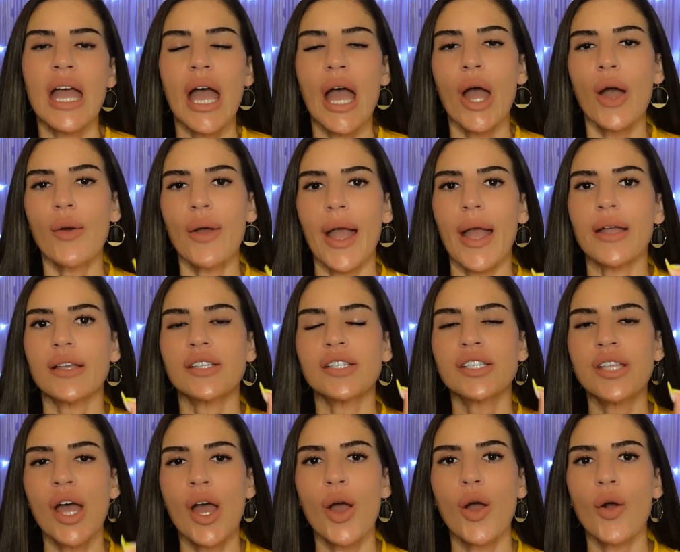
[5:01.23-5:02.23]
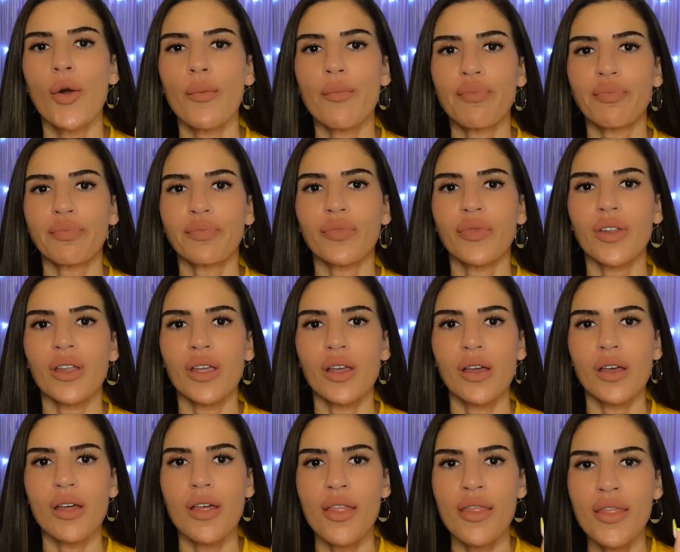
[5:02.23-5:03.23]
Okay, so
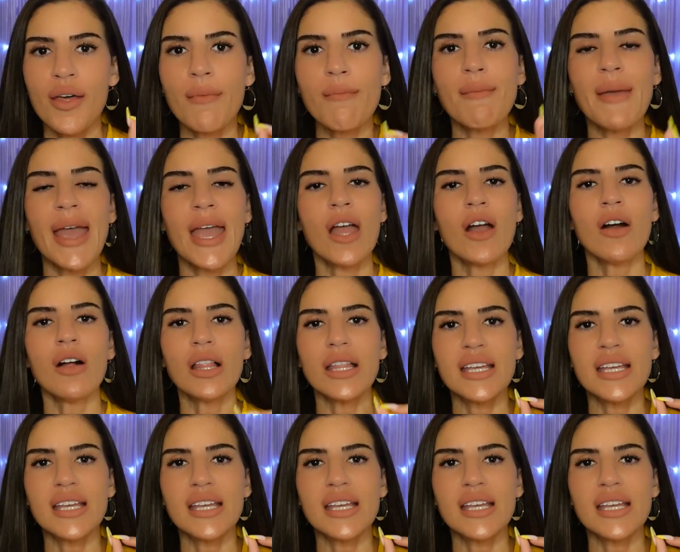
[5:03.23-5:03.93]
the mail